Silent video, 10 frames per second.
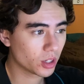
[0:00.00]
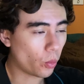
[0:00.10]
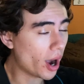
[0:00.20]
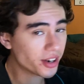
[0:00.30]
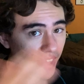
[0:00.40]

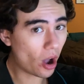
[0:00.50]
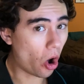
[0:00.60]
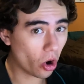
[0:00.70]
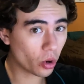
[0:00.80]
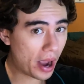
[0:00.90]
Why do they
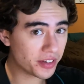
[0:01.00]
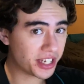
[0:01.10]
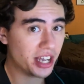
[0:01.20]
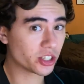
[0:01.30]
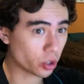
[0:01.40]
all
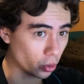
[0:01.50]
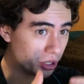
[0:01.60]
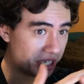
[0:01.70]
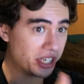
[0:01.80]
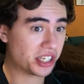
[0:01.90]
gravitate
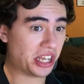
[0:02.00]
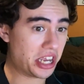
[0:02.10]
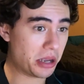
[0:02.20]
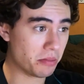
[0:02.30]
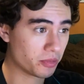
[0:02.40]
towards the same